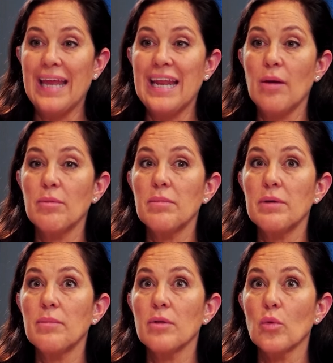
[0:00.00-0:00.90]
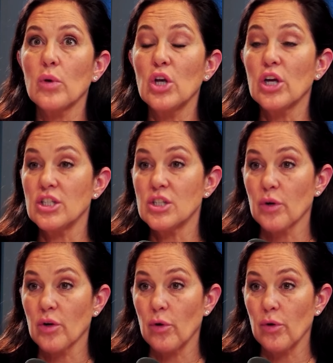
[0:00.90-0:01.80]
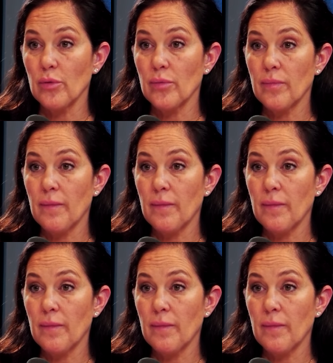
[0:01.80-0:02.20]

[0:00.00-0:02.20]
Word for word: doors. And how many people are we looking to recruit?